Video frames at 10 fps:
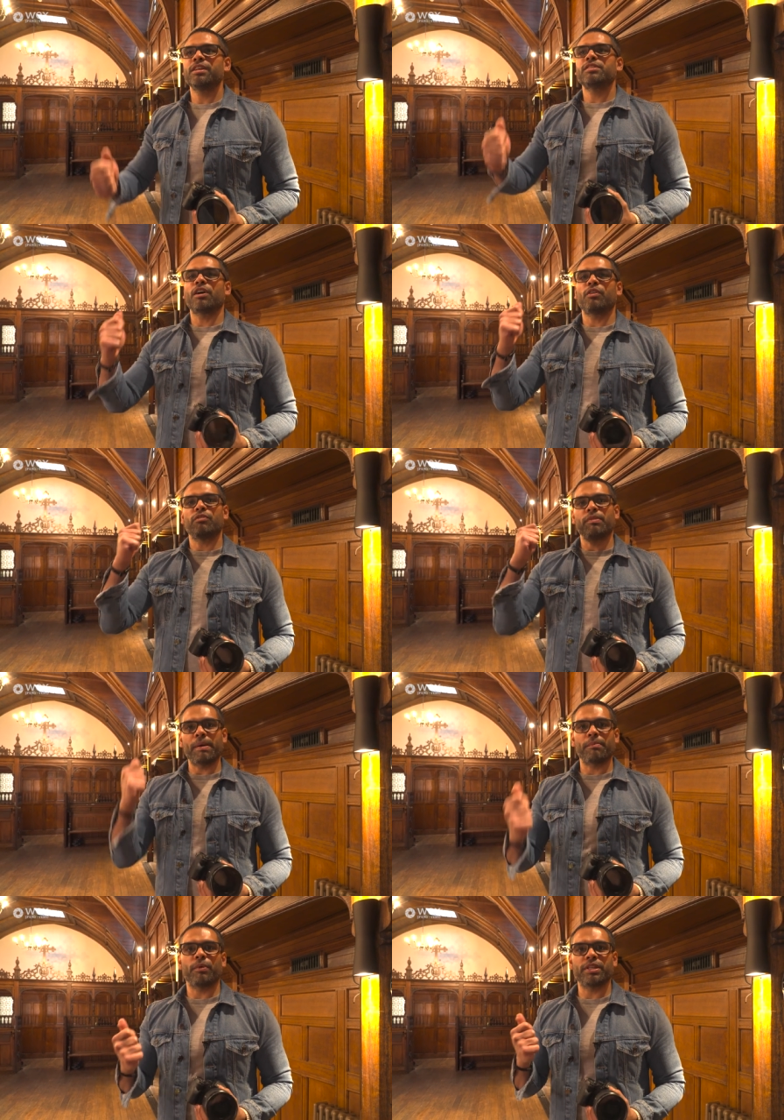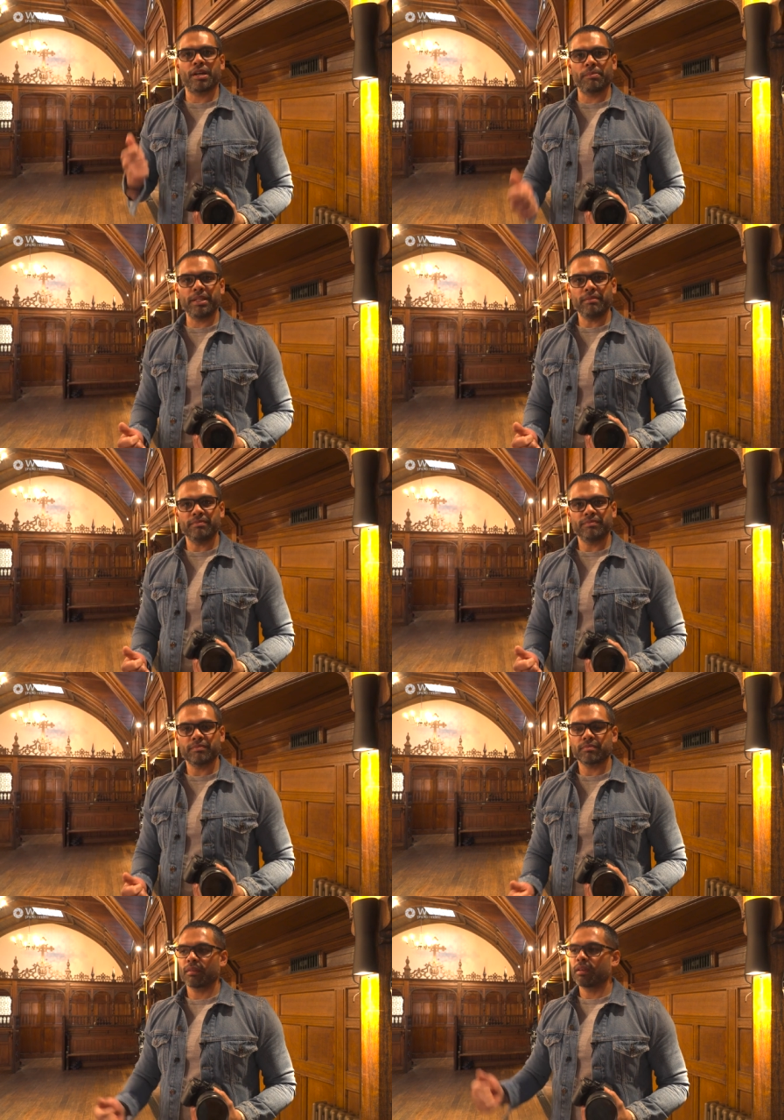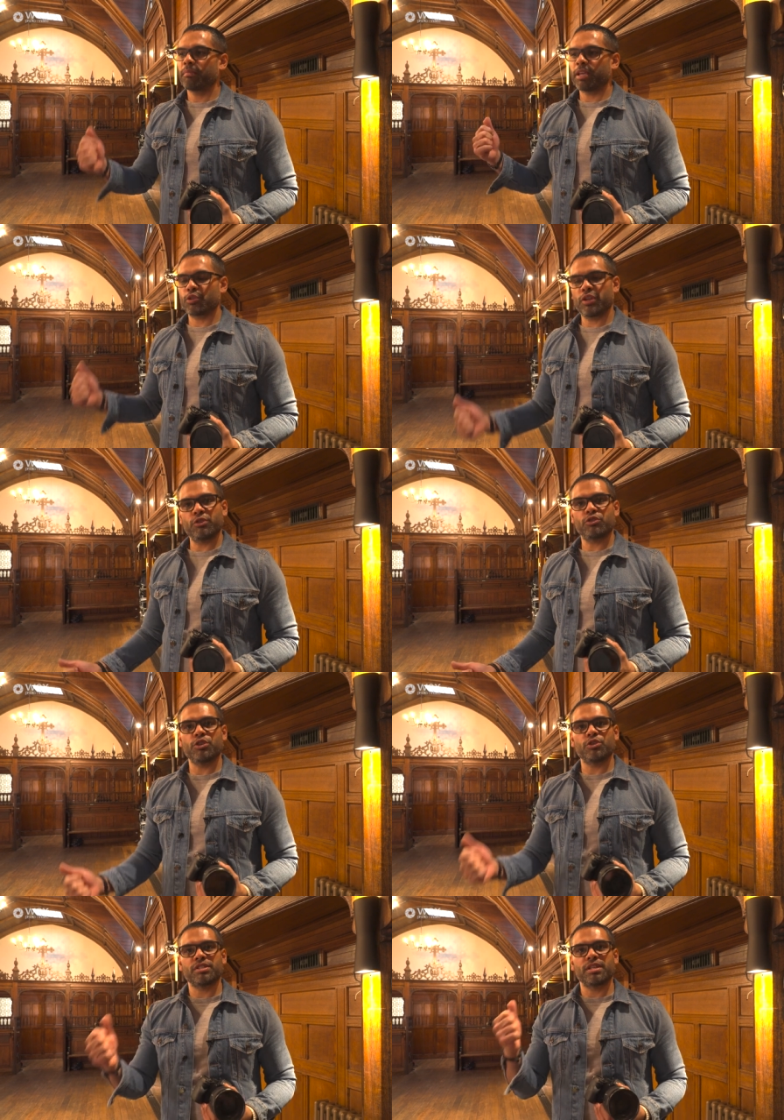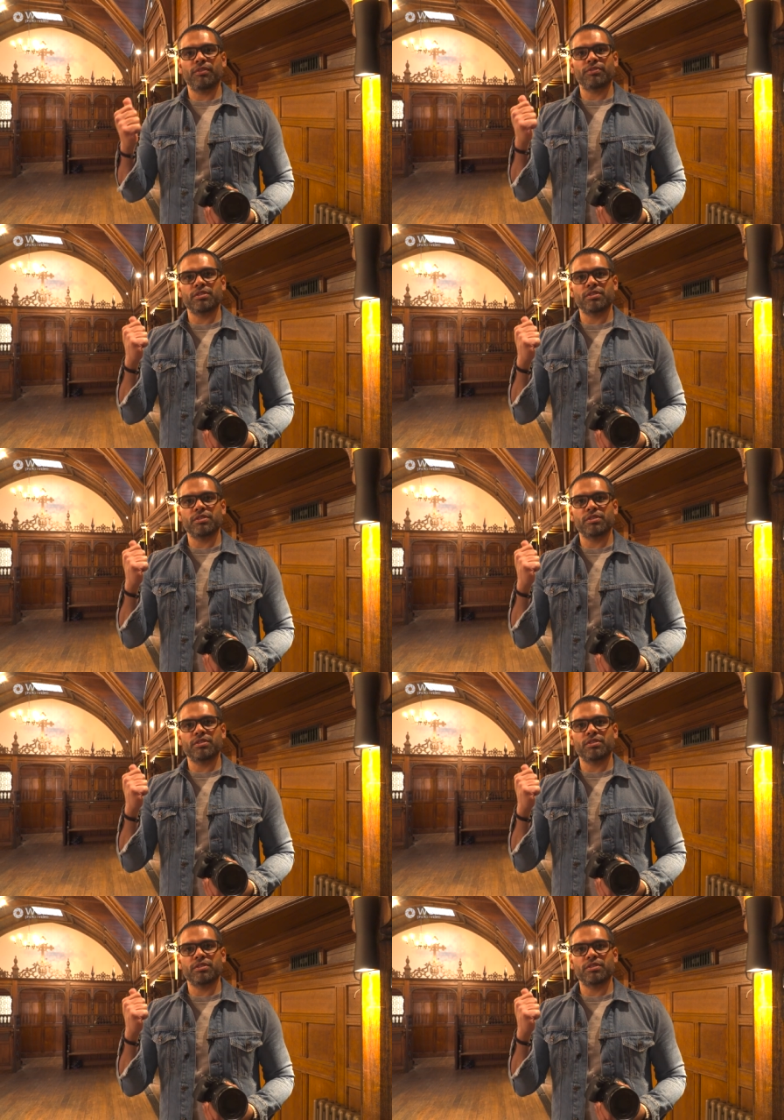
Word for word: So remember, when you come in, make sure you introduce yourself